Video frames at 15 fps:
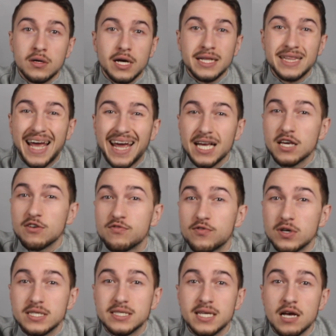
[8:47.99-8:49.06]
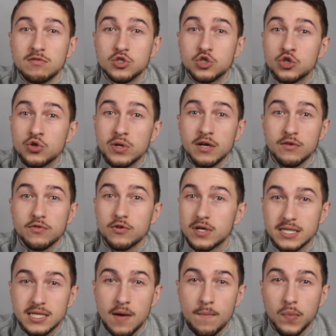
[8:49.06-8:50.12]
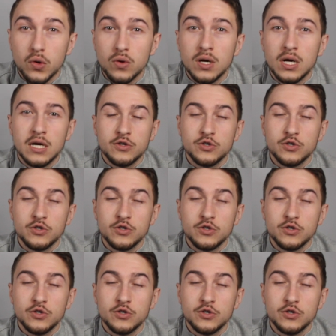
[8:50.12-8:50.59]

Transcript: an AK-47 shooting, for example.